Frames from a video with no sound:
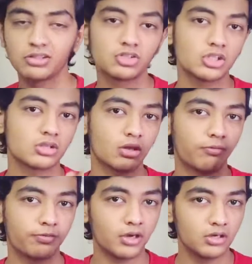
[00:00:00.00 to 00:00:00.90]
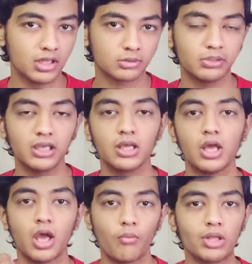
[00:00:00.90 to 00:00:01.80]
inches front
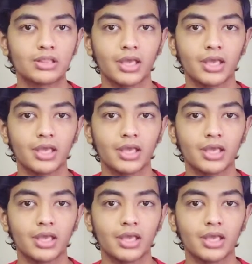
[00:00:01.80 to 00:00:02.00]
display with